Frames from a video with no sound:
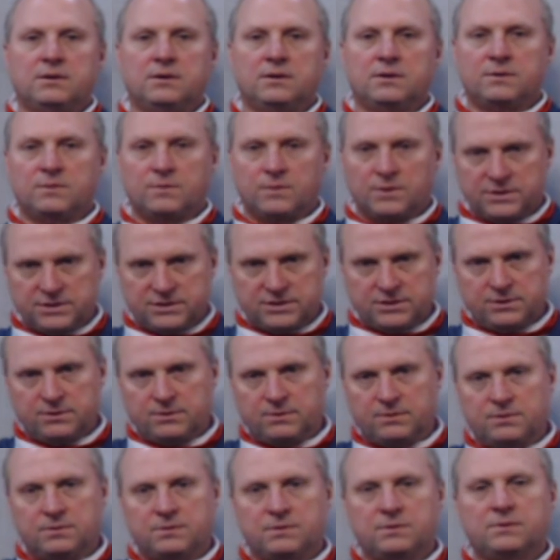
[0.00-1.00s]
1,
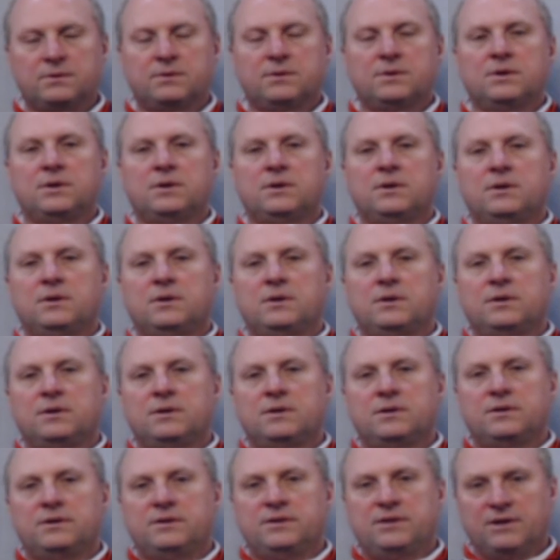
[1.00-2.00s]
2,
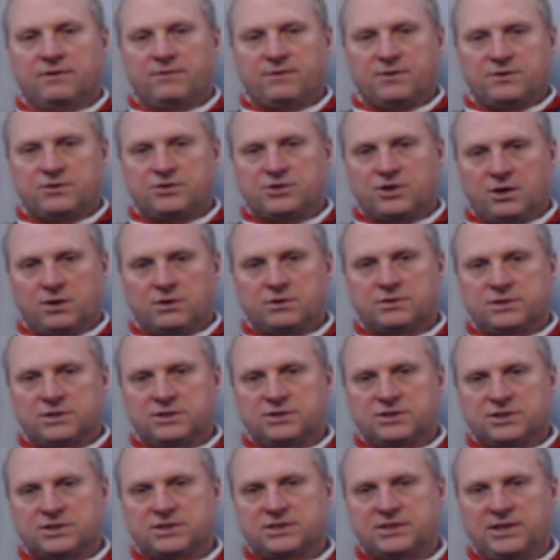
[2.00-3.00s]
different jerks, and
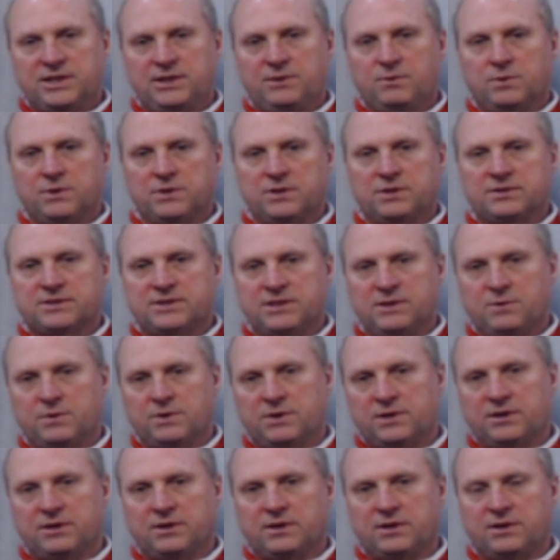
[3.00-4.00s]
just see what
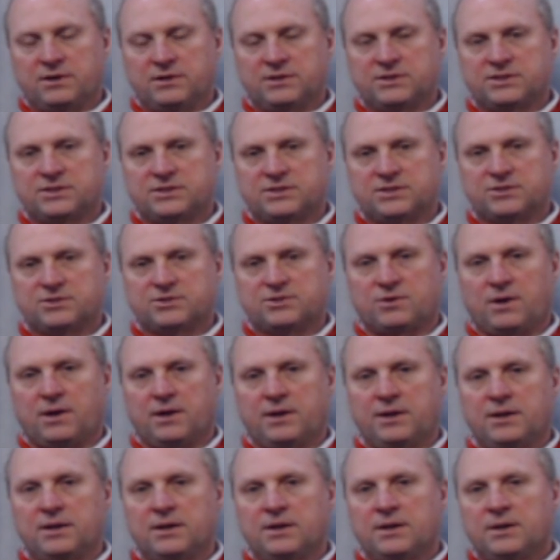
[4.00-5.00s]
elicits a
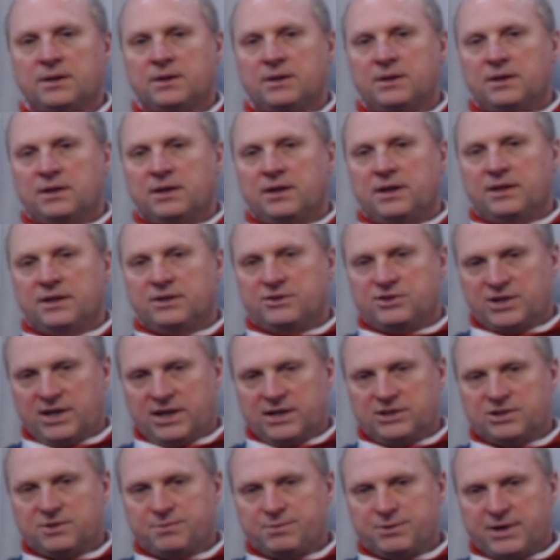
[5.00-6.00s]
strike, and then
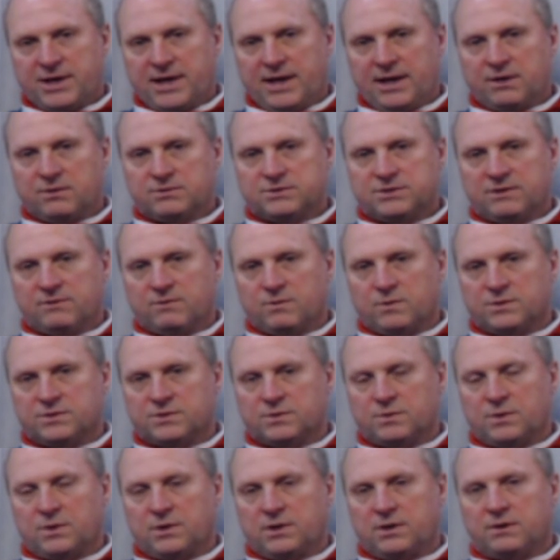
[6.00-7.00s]
change up your counts every once
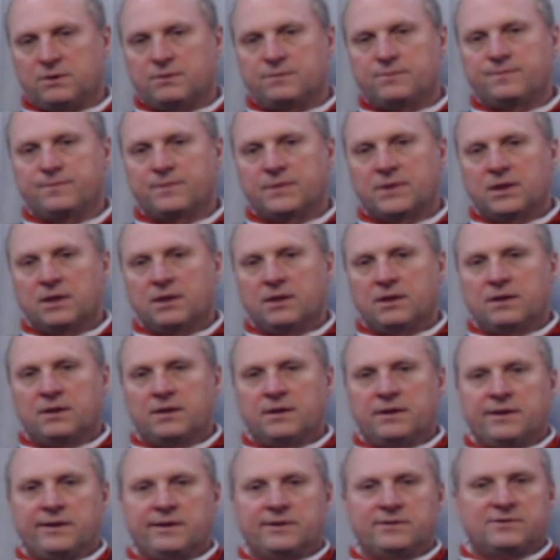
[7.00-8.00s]
in a while.
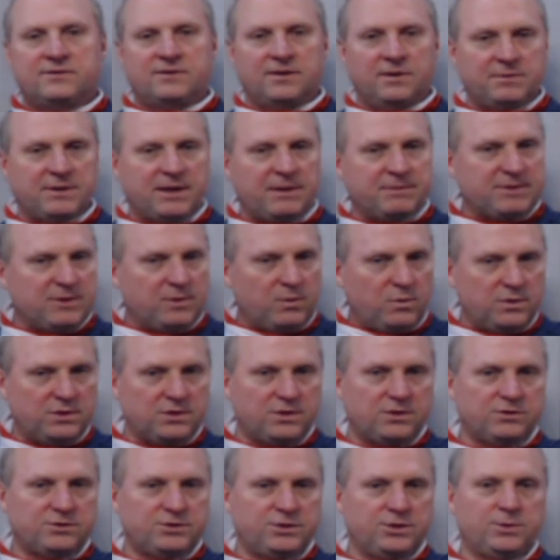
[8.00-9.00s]
Sometimes they want it
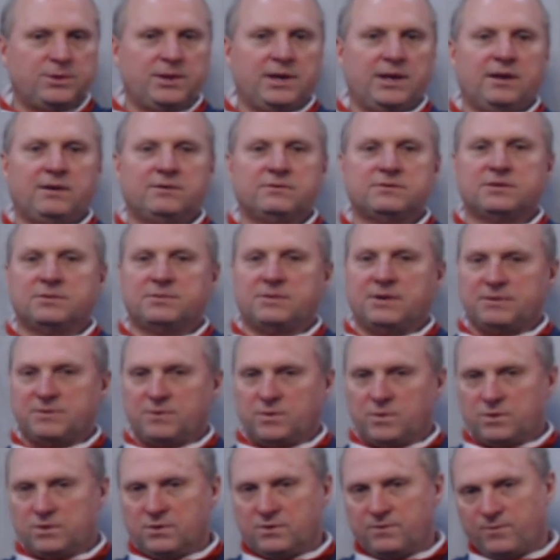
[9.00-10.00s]
on 2 counts, sometimes they
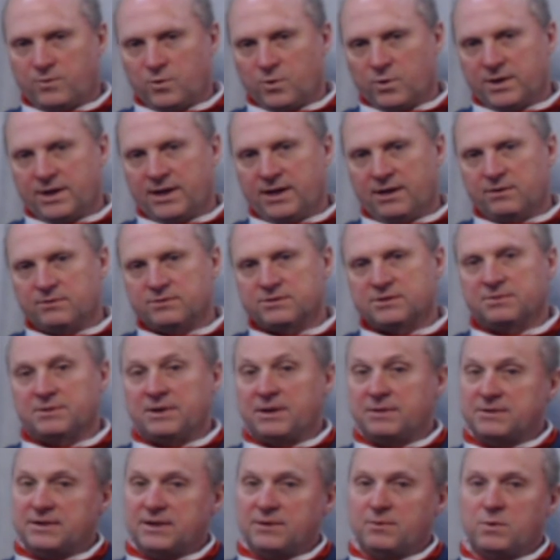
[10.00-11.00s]
want it on 4 counts,
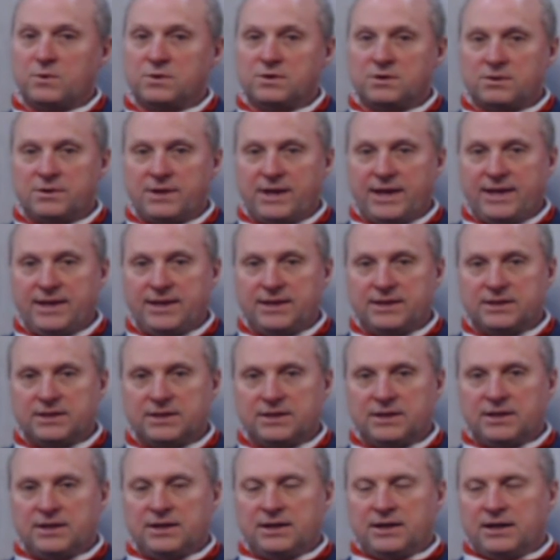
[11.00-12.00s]
sometimes they want it on
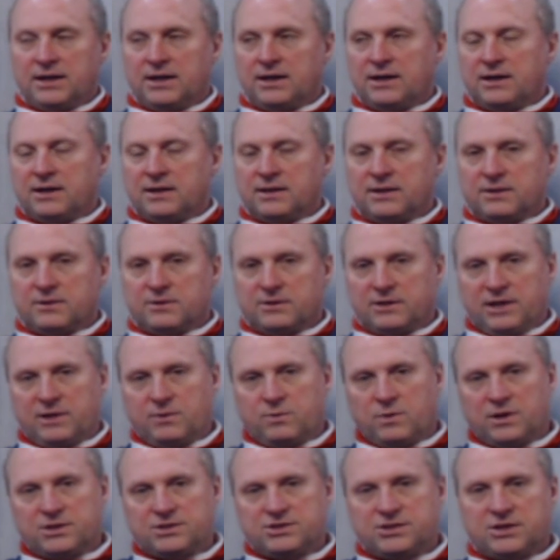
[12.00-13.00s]
8. Lake
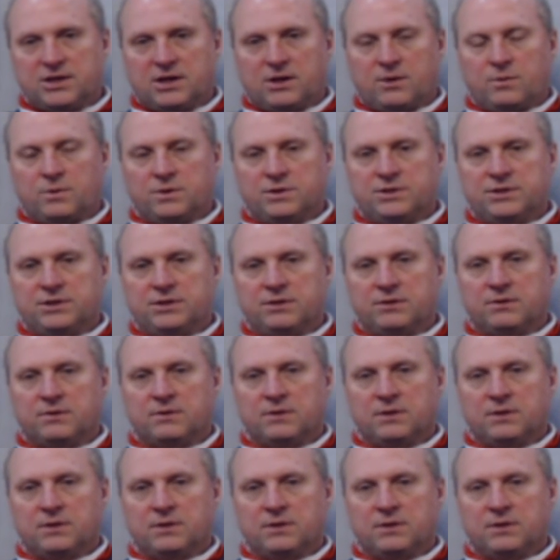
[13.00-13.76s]
Ouachita one year,